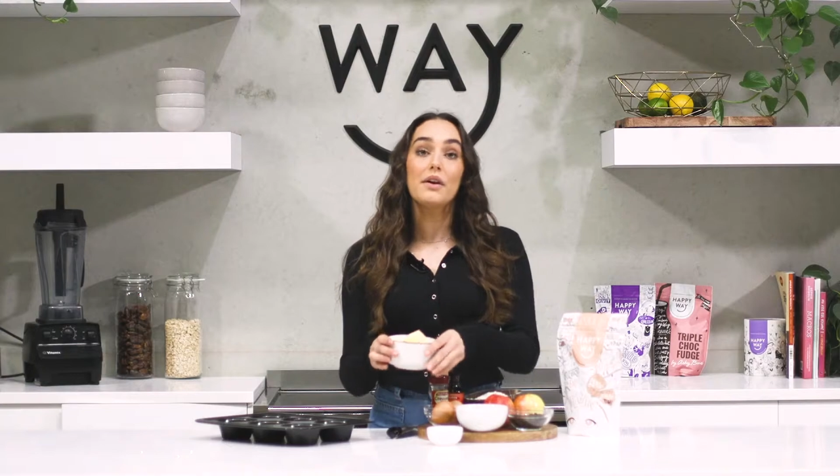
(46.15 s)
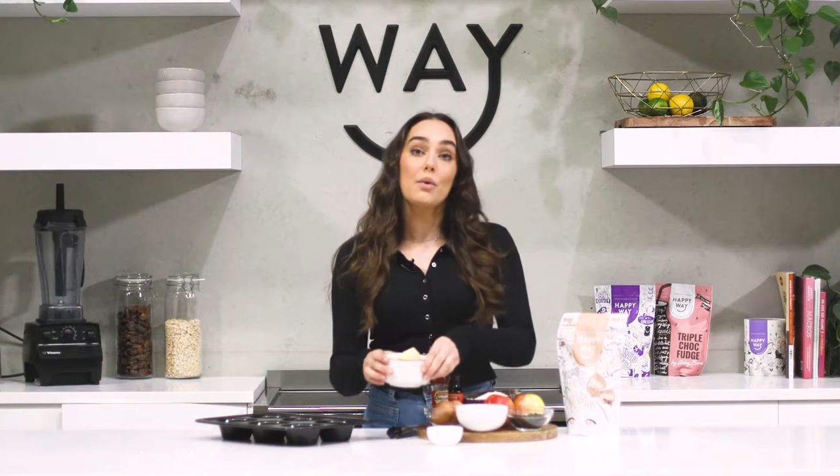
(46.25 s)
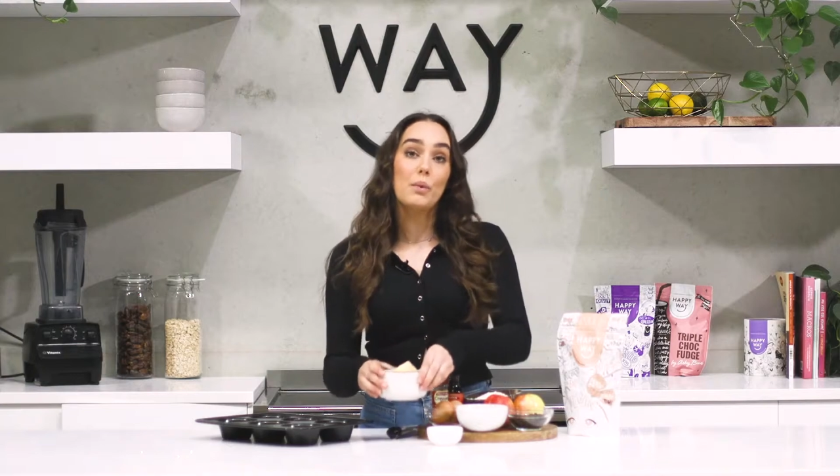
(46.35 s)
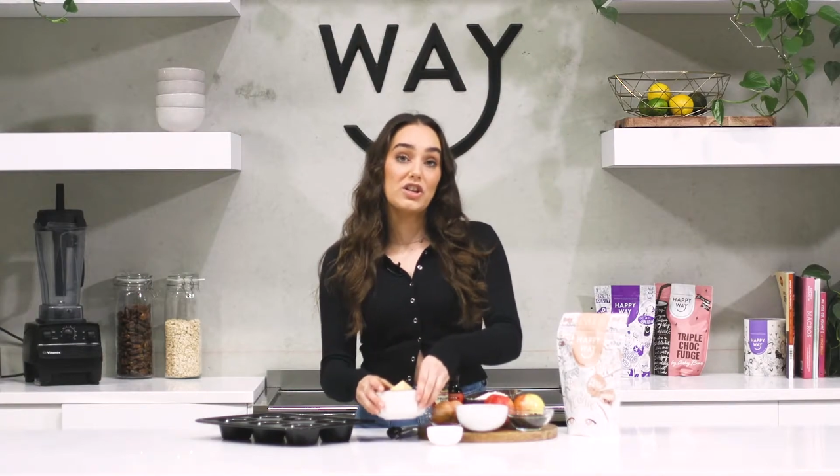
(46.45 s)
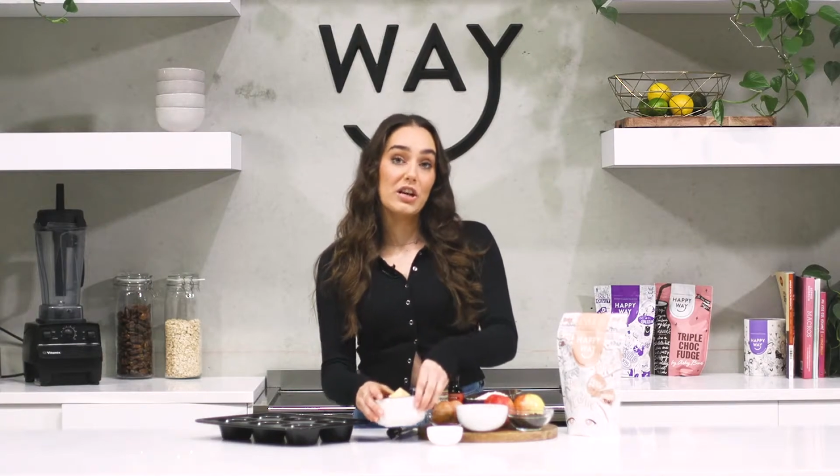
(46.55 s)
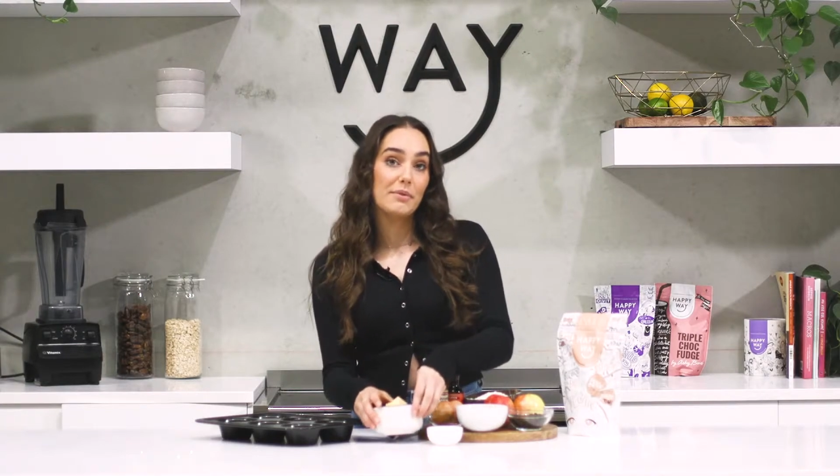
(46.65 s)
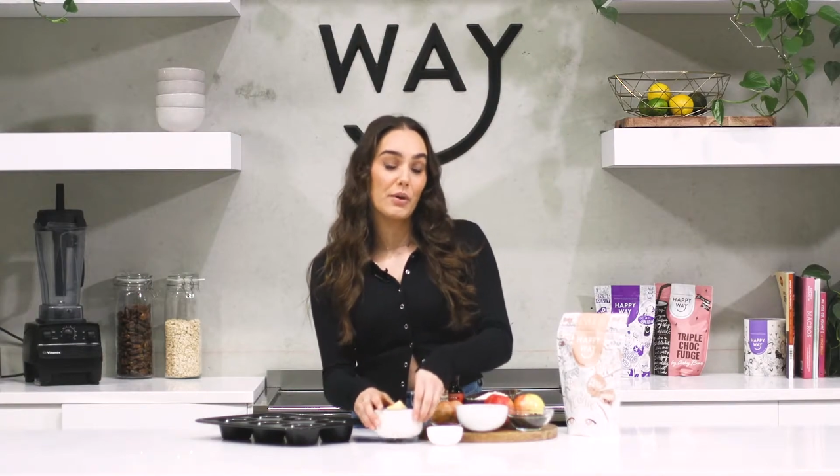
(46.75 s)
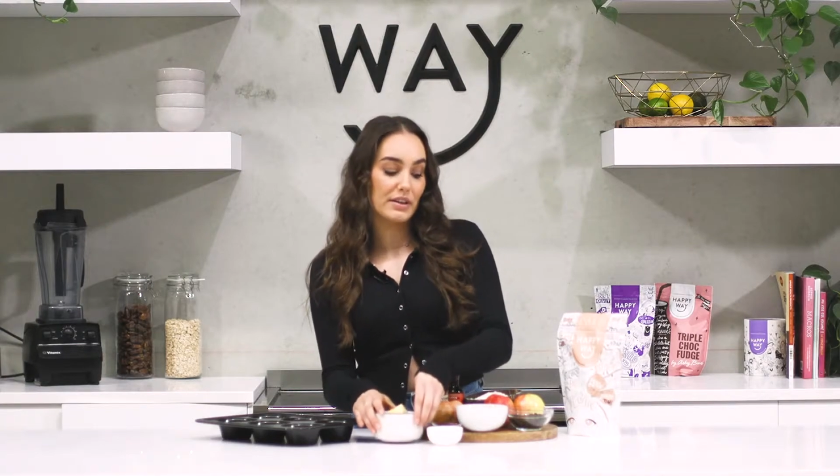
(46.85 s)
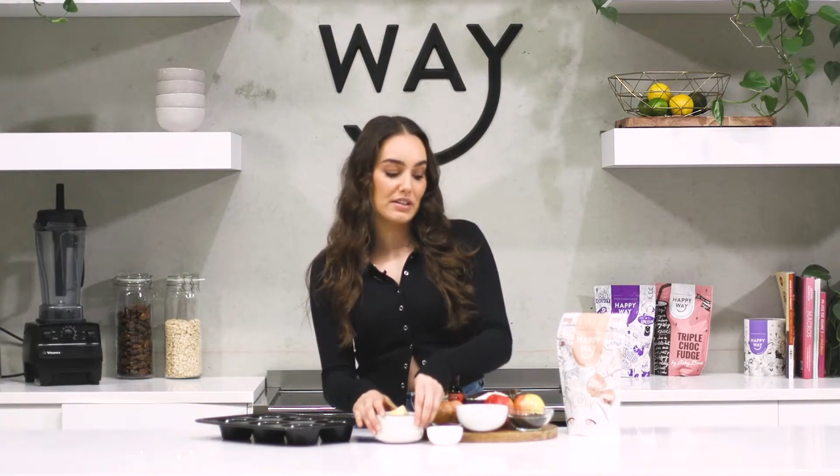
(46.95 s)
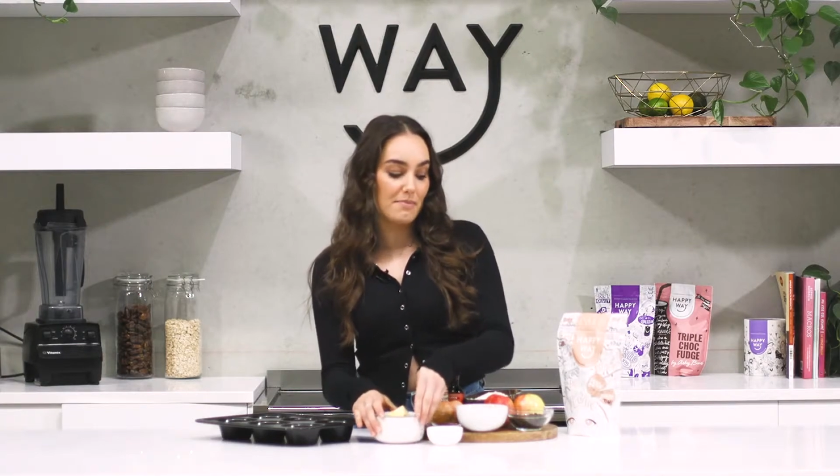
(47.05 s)
which I'm
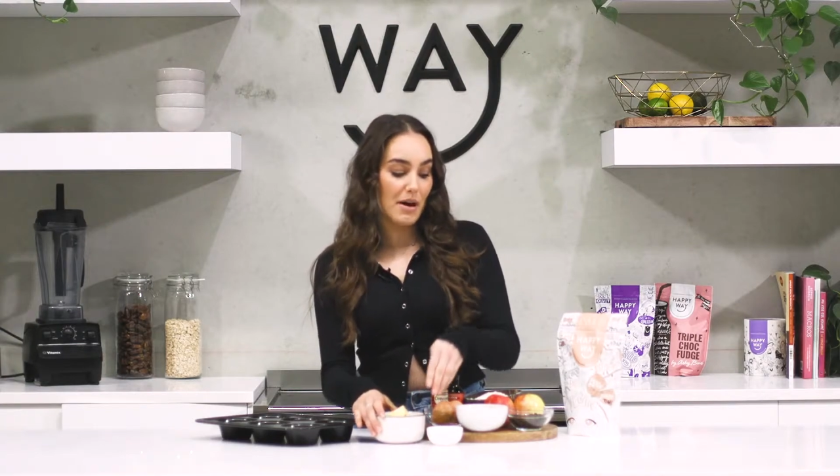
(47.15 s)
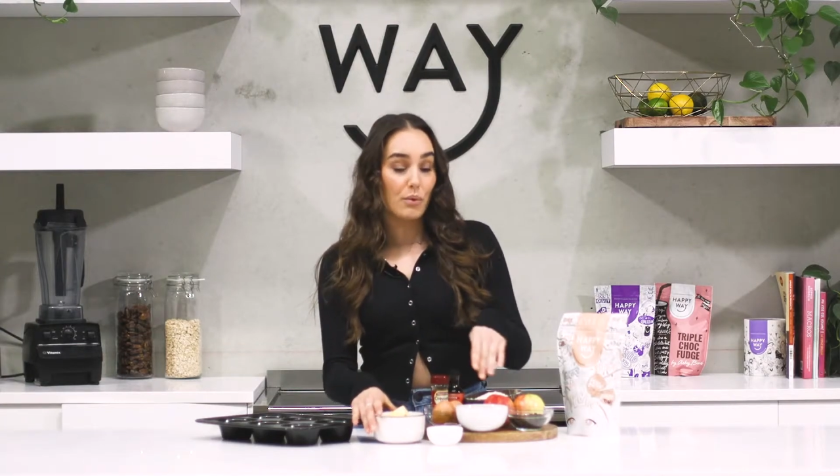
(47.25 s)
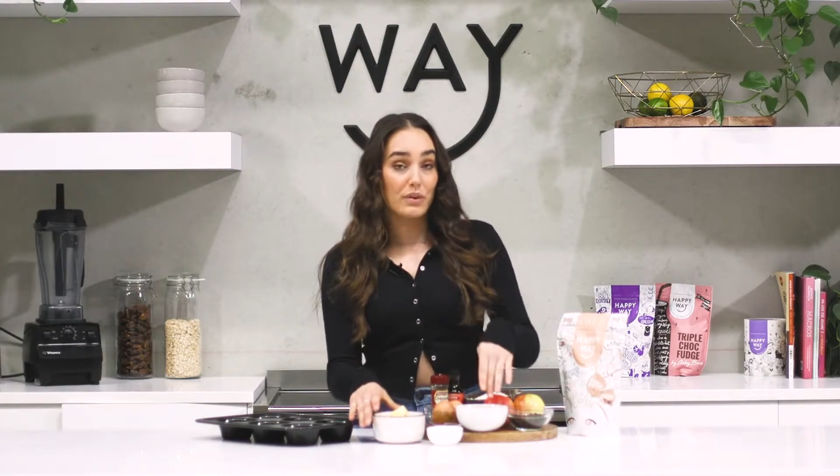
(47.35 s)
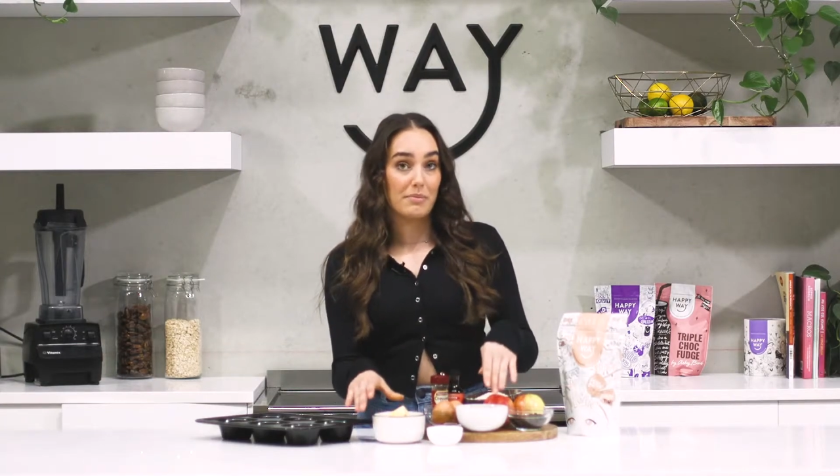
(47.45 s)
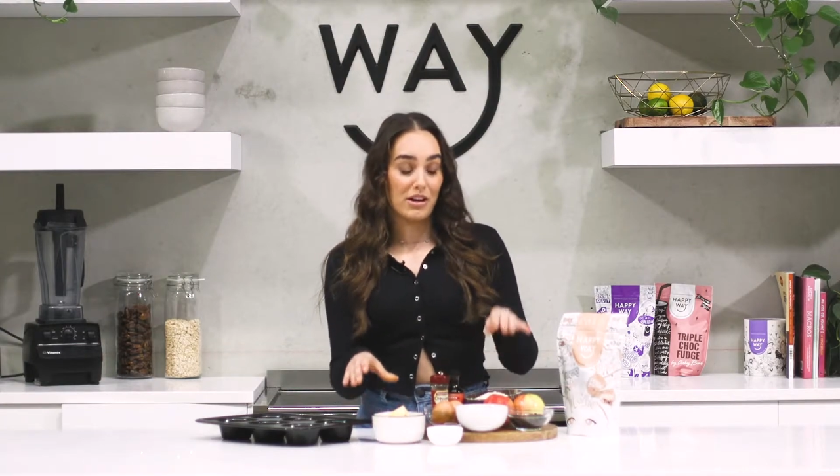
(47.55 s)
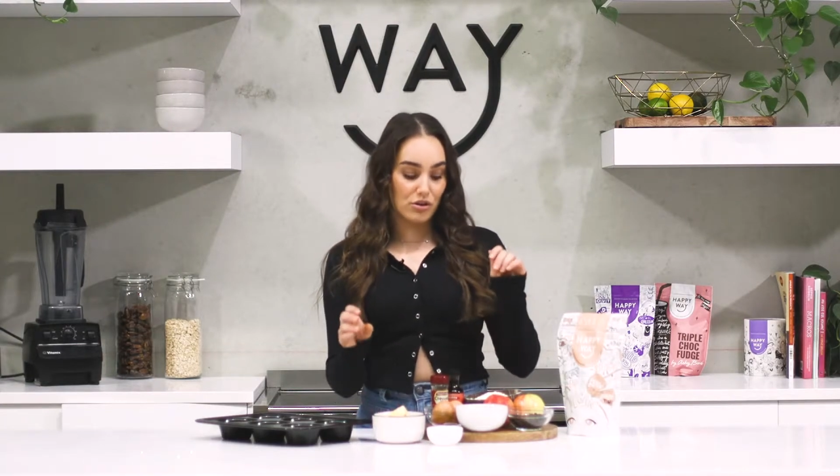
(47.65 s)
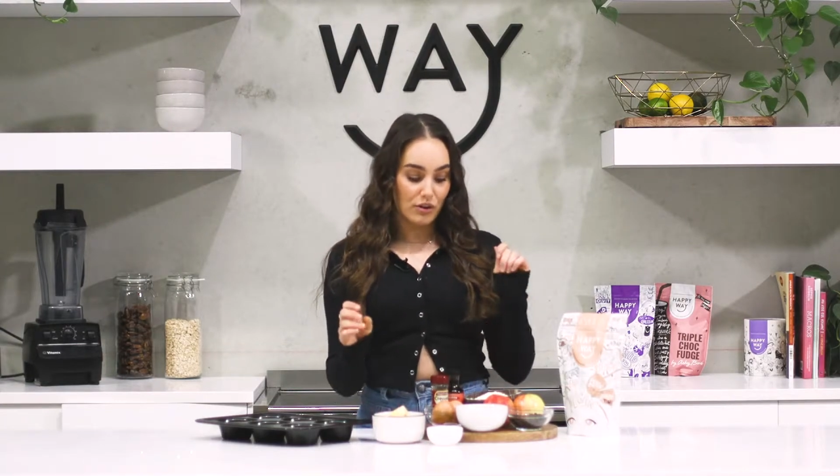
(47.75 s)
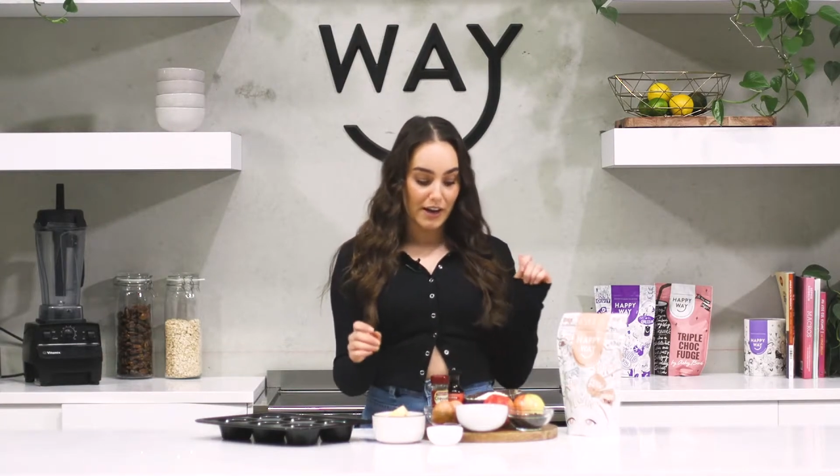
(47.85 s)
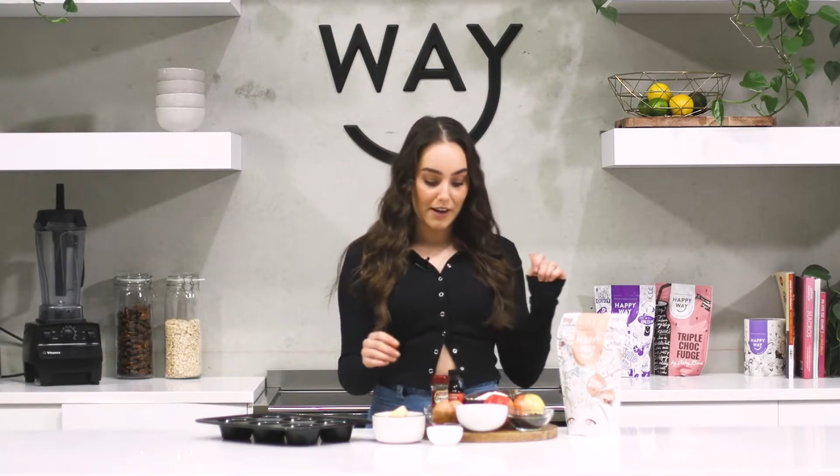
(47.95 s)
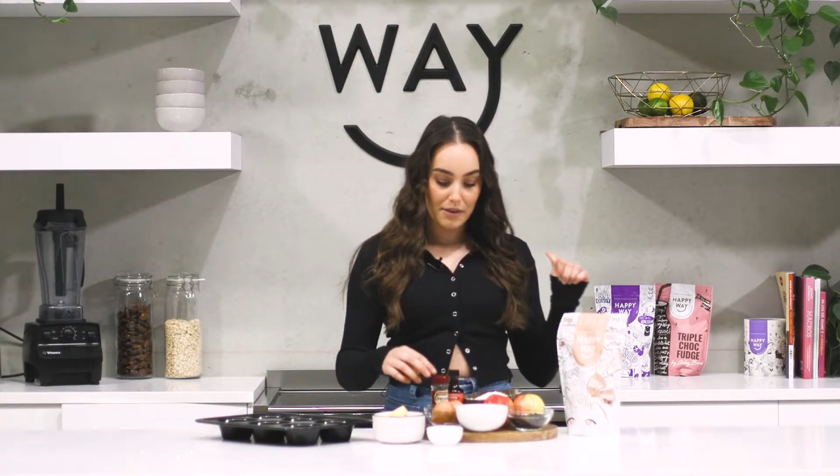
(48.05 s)
going to melt with my sugar.